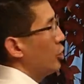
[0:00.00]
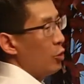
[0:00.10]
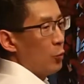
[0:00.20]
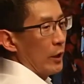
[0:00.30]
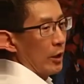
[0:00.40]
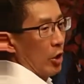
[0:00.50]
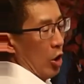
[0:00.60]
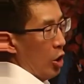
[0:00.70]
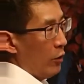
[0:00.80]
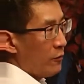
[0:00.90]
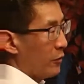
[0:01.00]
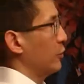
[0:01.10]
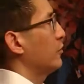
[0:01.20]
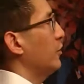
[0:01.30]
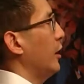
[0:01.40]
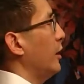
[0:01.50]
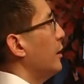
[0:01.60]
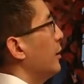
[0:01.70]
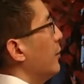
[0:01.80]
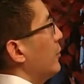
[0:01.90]
We can also say
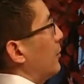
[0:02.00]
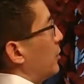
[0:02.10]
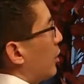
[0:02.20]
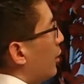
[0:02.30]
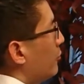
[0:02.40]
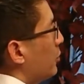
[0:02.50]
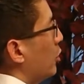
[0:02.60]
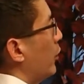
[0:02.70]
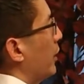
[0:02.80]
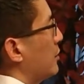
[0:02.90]
that because we're going a